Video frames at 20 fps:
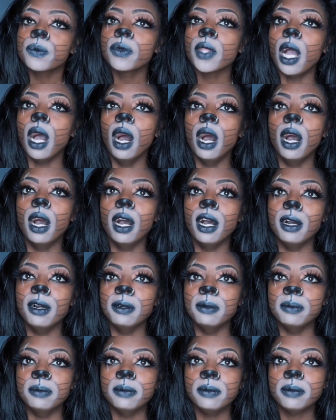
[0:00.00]

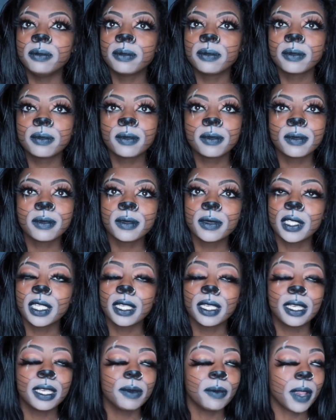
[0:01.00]

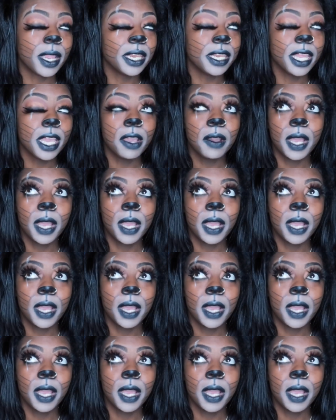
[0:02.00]
Right now